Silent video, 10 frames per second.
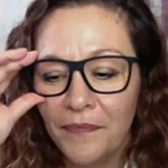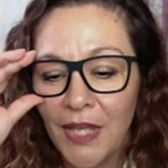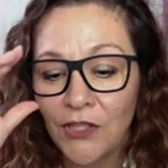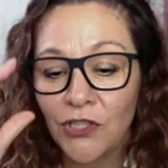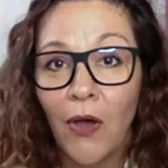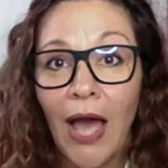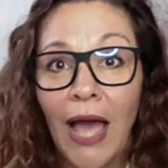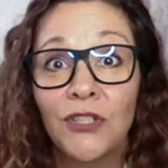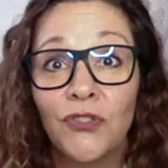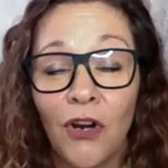So I
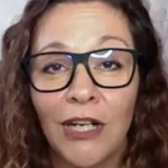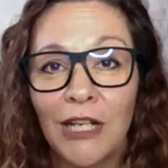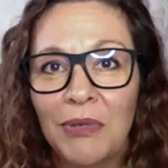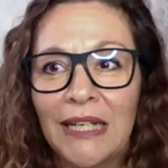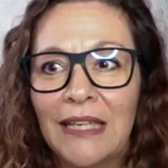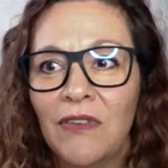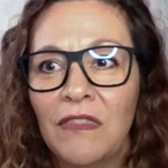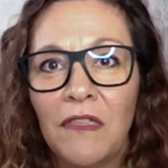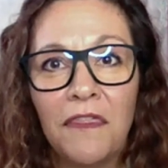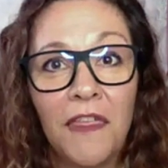strongly believe in
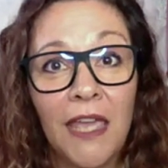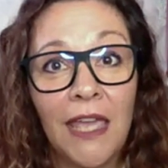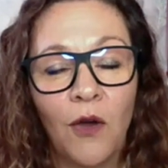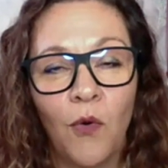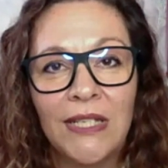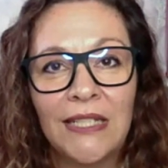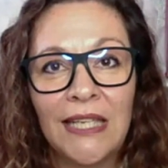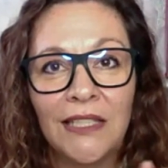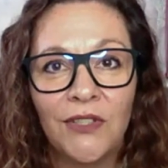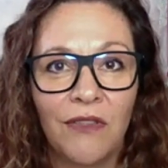the thing always
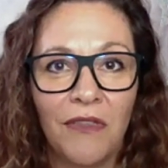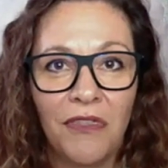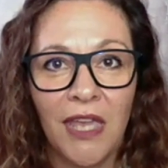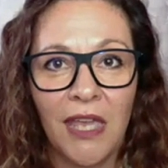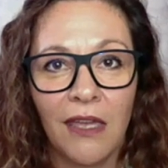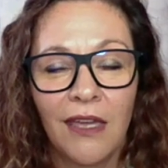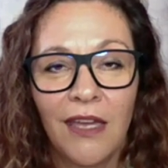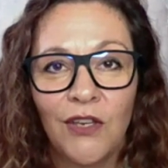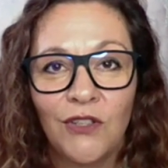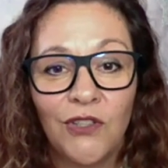leads to the thing.
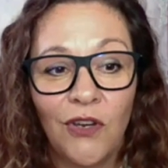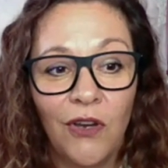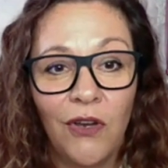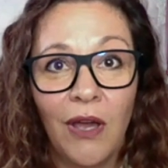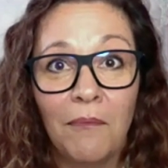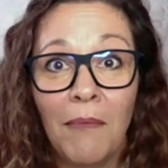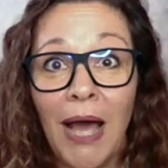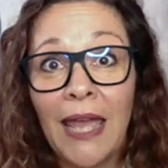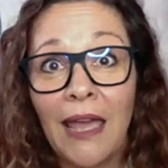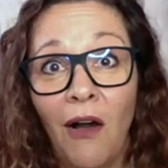So
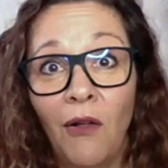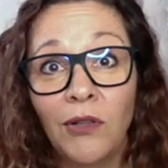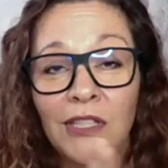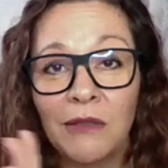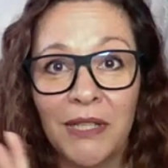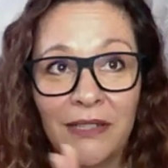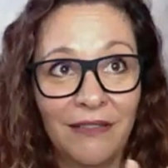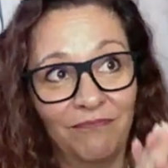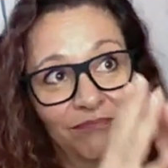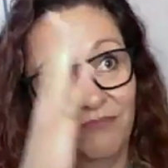my ultimate
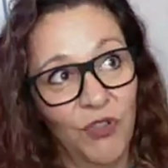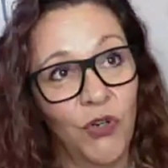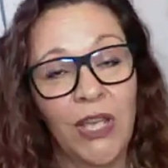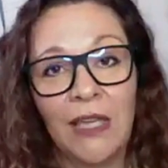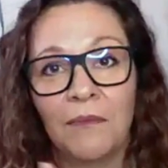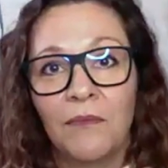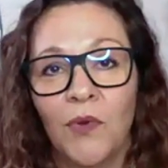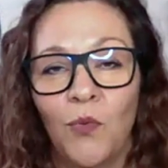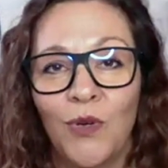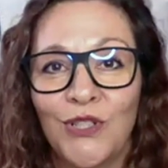dream
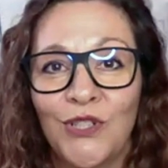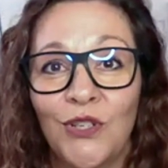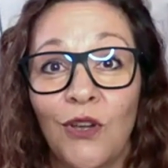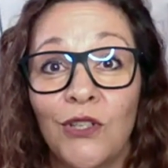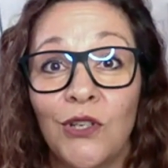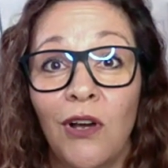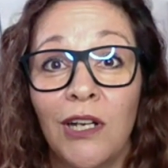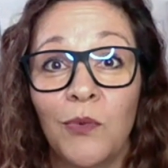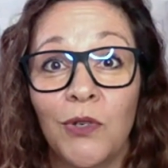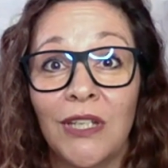was to go to
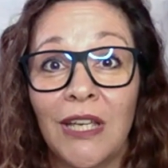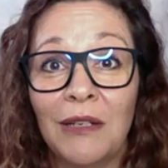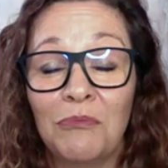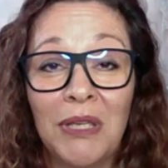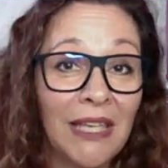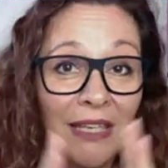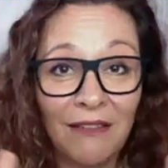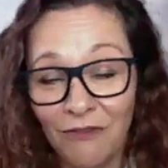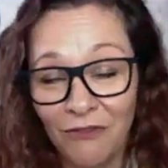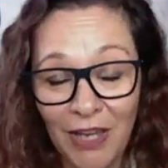Hollywood and
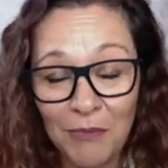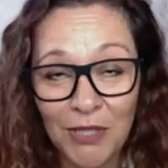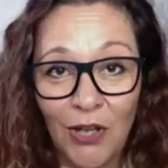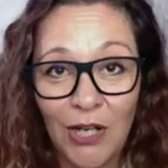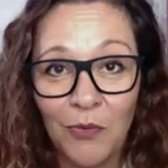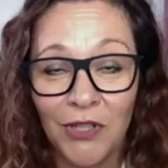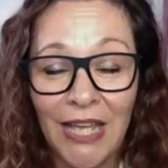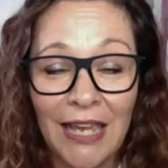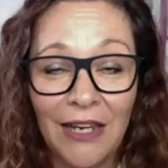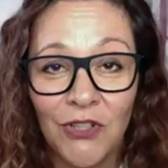be famous Hollywood
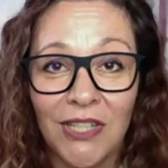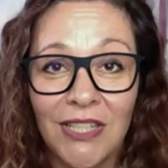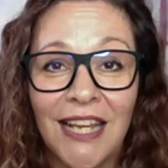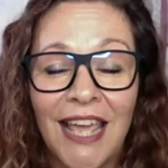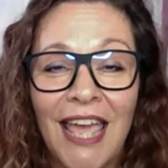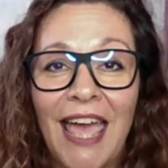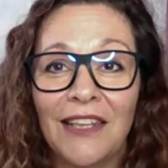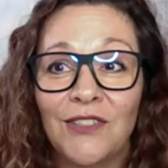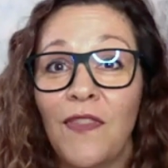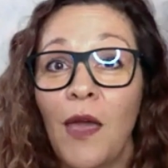actress.
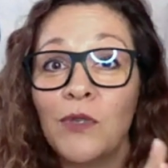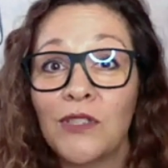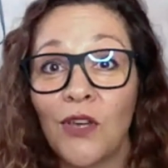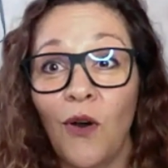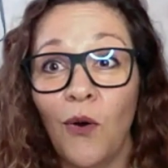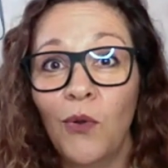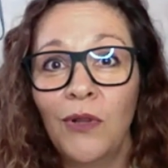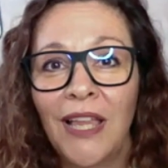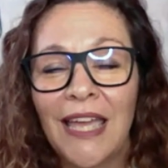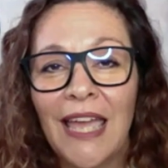So that was the goal.
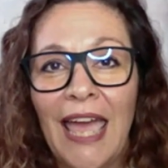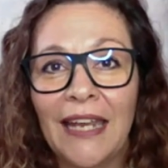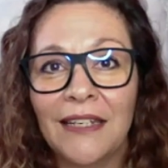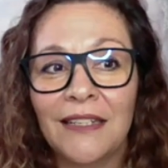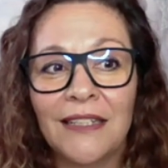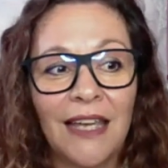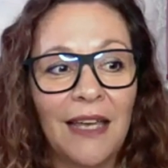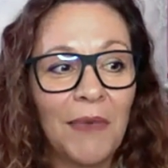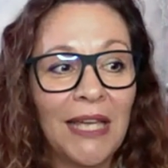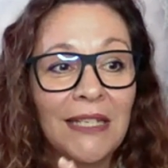And
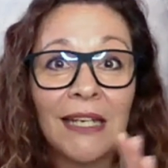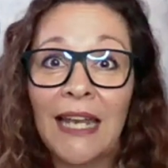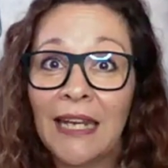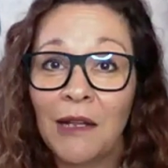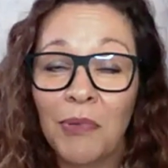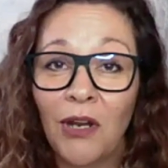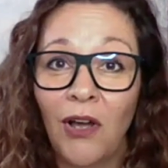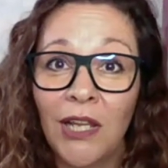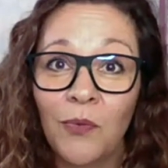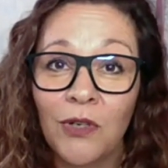I didn't land up in
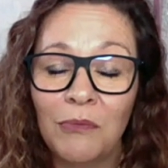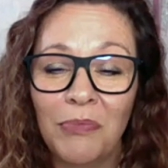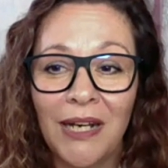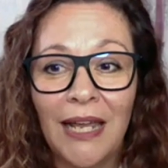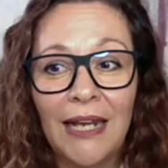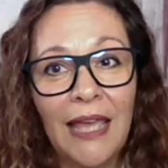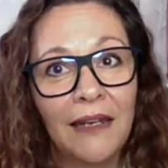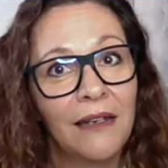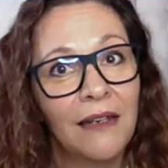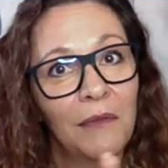Hollywood, but I
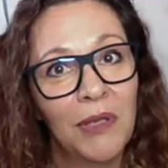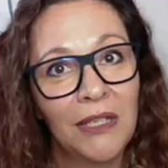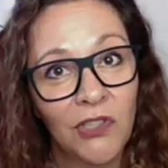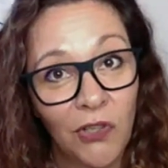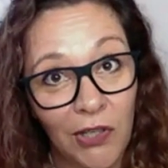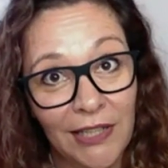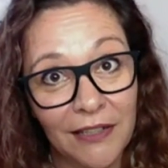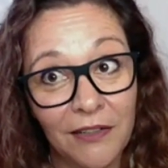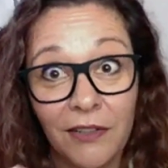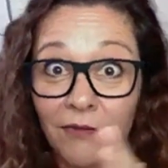landed up in Scotland.